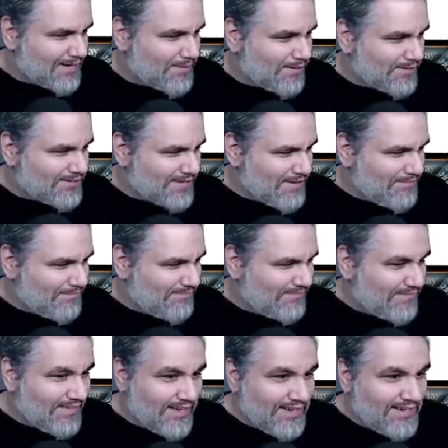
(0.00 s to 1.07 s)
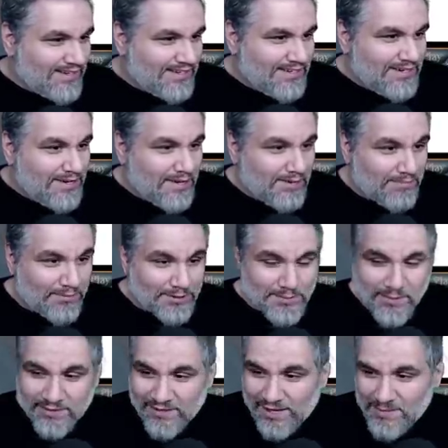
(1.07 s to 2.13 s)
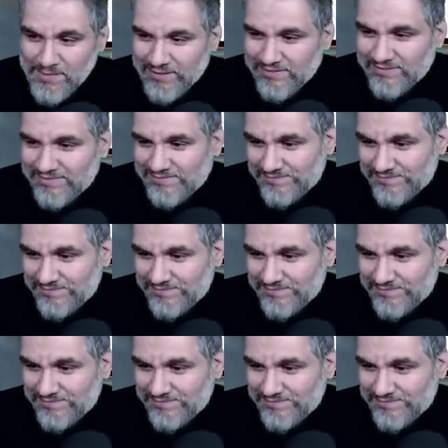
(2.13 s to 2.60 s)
that your brother's name? Yeah. Bruce Bartholomew?